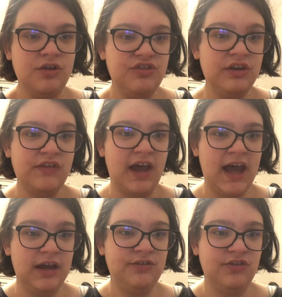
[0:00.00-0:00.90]
she's
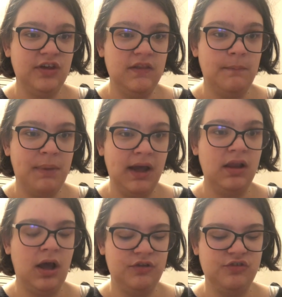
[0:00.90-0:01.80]
actually the
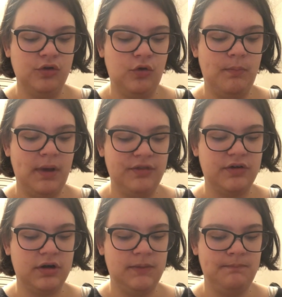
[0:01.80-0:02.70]
biological
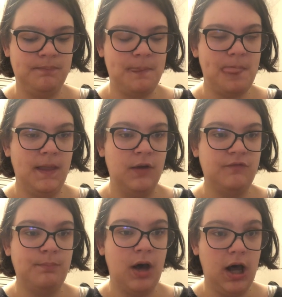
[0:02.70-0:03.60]
mother
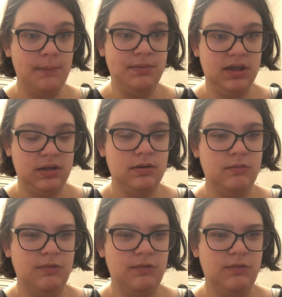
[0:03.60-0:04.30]
of Poppy,